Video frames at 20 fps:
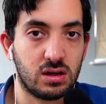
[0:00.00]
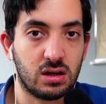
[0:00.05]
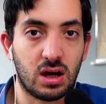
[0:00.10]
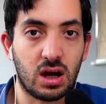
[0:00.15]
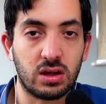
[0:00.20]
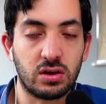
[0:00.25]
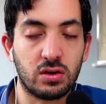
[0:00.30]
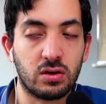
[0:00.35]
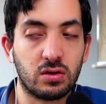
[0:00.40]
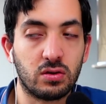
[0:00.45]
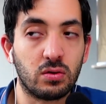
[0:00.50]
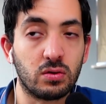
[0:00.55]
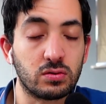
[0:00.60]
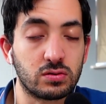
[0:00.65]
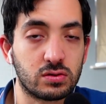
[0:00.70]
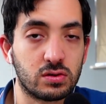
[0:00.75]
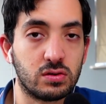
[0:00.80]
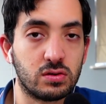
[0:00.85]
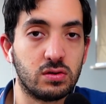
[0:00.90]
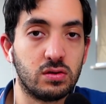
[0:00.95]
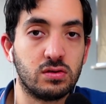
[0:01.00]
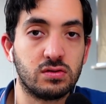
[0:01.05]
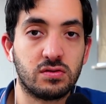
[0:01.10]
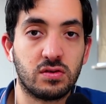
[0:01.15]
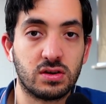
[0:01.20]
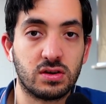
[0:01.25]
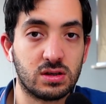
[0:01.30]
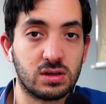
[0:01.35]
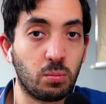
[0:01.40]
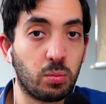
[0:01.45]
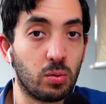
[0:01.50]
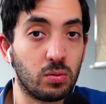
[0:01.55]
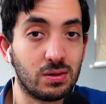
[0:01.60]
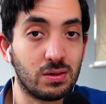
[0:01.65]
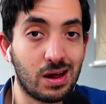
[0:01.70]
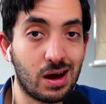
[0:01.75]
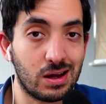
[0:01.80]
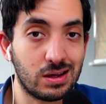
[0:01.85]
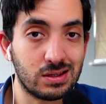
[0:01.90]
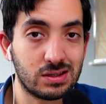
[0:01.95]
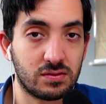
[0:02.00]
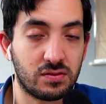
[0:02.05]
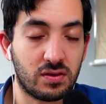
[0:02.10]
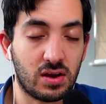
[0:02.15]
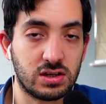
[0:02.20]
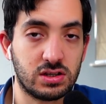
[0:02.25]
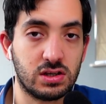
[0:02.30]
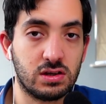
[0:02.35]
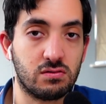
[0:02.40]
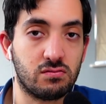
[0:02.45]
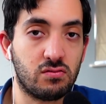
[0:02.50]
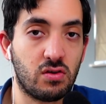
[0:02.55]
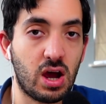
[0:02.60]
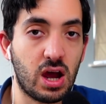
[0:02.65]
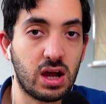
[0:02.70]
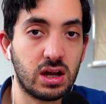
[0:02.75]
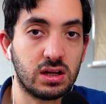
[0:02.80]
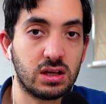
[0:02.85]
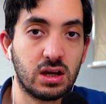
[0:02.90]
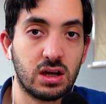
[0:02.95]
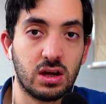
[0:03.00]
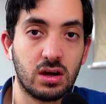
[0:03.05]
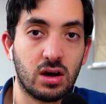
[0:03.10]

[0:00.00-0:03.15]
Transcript: And you can also use, for example, lights flashing red